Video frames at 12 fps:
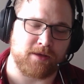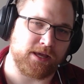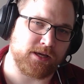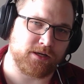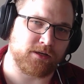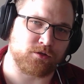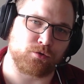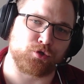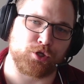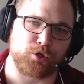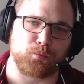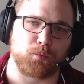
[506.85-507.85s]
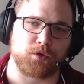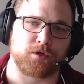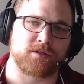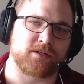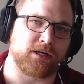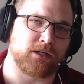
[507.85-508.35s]
AI-associated
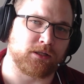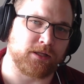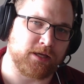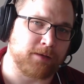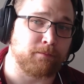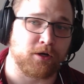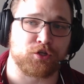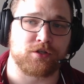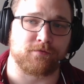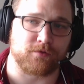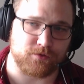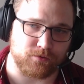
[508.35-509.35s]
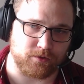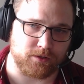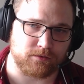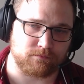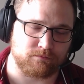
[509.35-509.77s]
words tell a much different story.